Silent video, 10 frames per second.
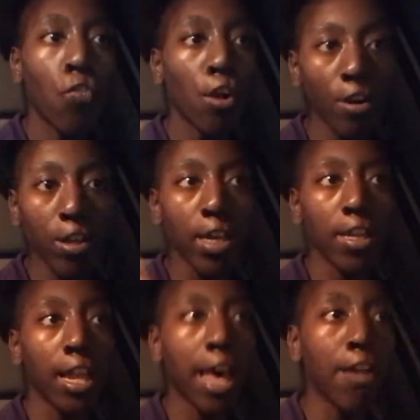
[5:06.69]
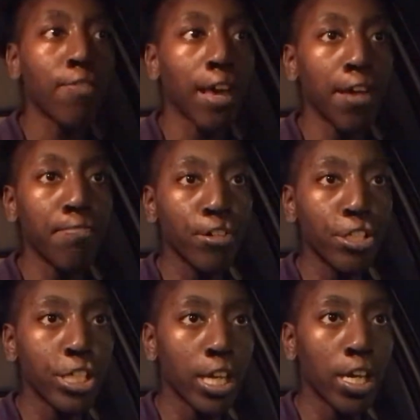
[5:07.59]
work and a lot of like
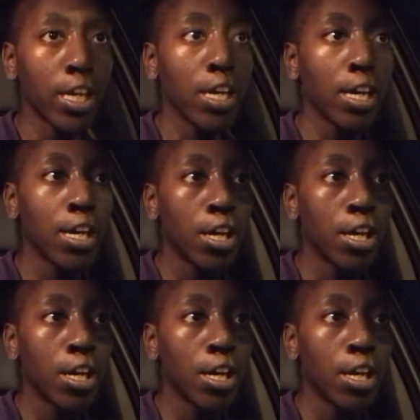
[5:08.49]
pushing